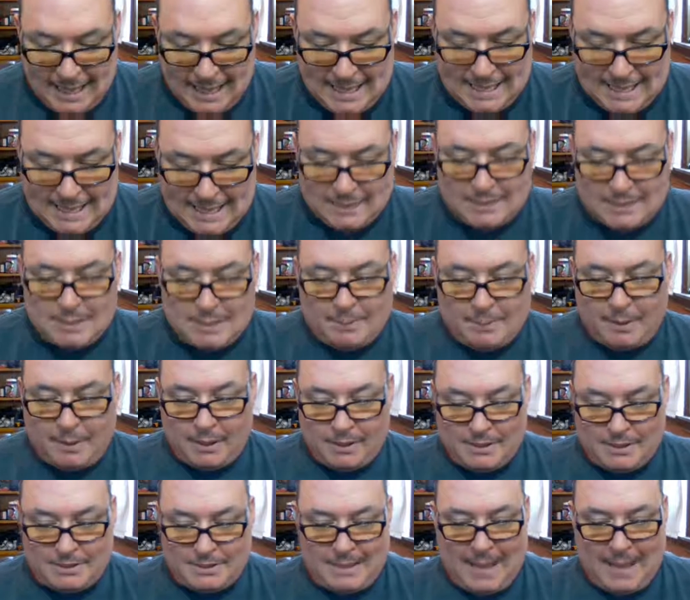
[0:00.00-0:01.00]
And it's
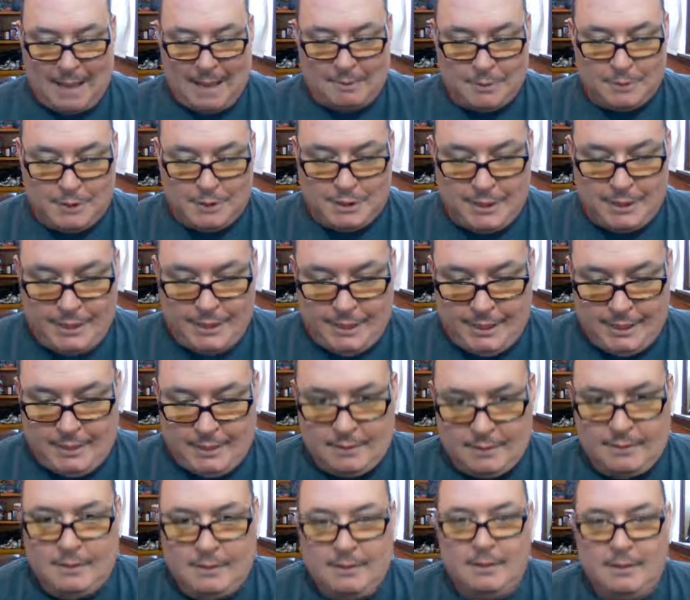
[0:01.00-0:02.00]
about
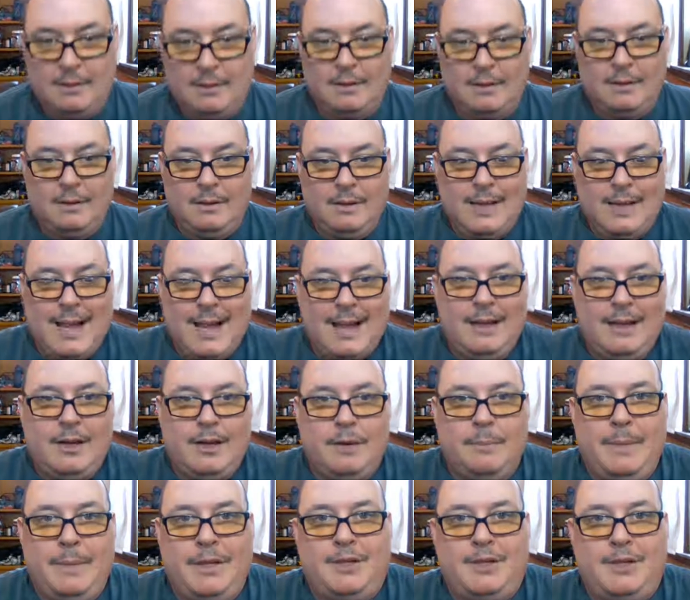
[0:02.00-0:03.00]
establishing kind of
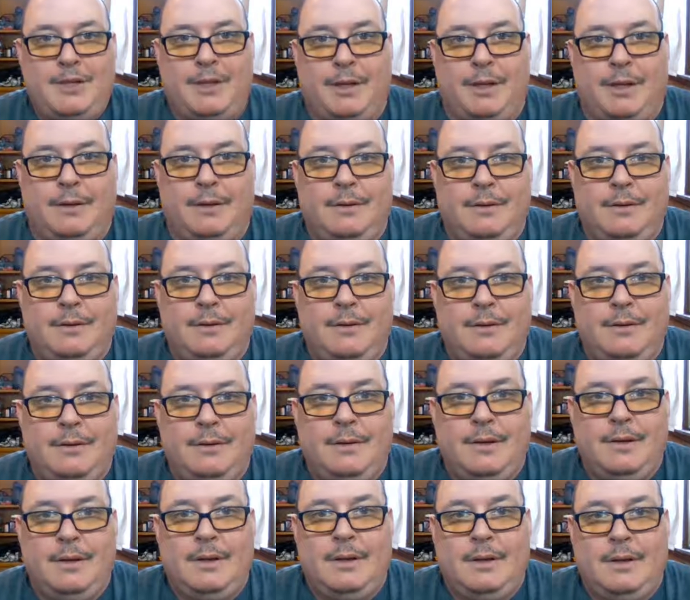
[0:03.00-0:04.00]
your mission
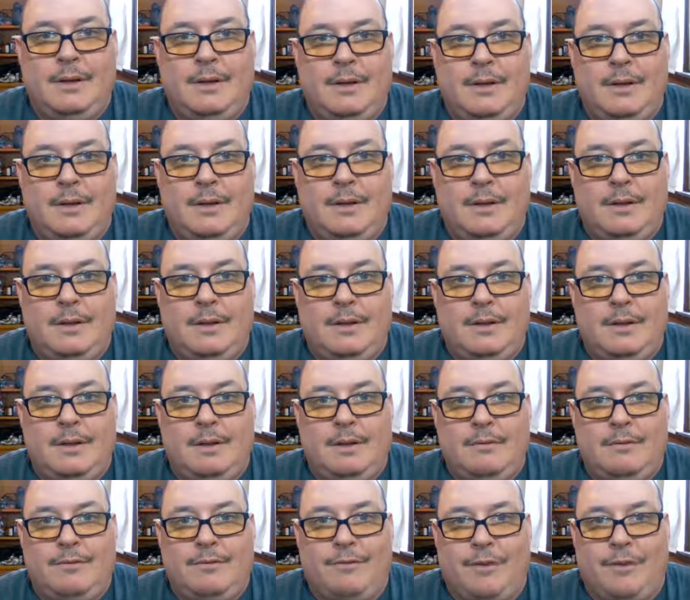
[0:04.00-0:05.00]

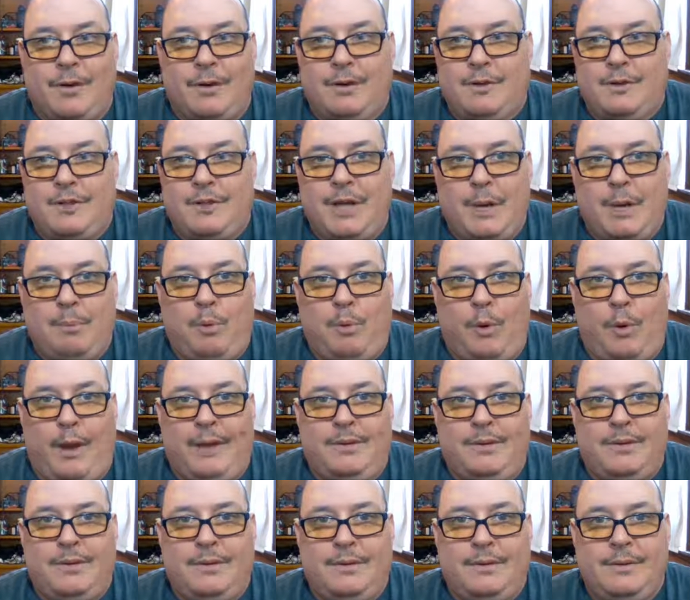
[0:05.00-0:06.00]
for
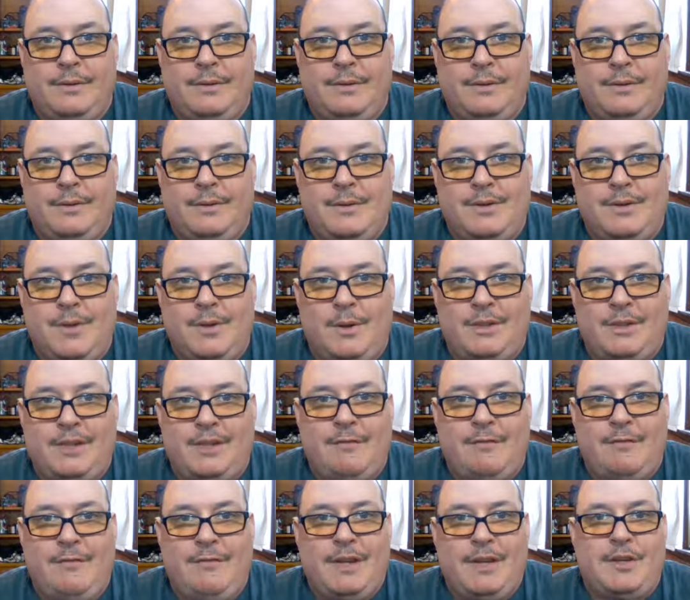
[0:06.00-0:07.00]
SharePoint. So it's
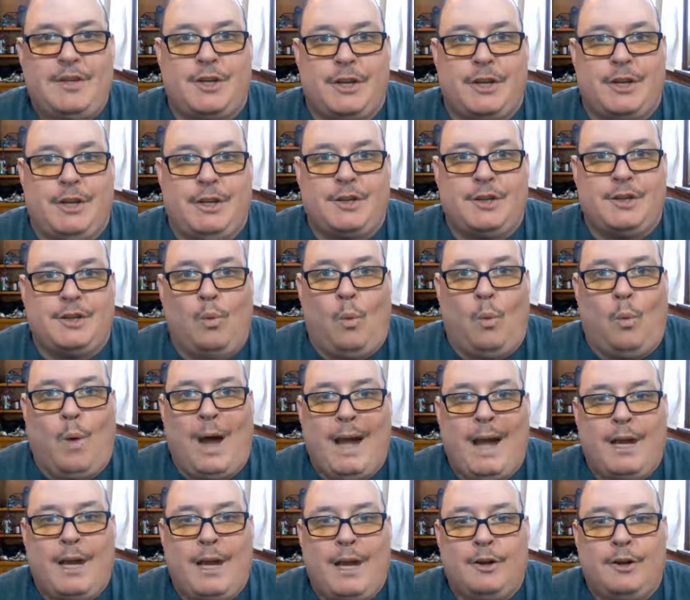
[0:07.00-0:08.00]
your vision. It's
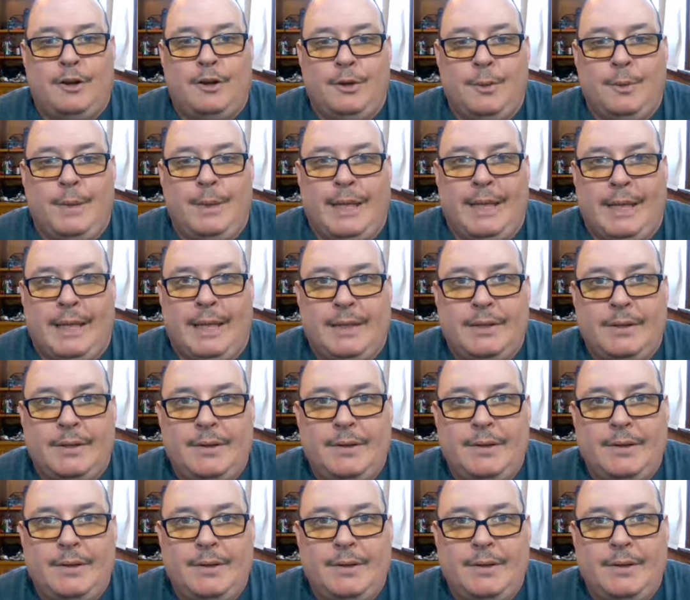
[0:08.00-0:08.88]
why you're doing it.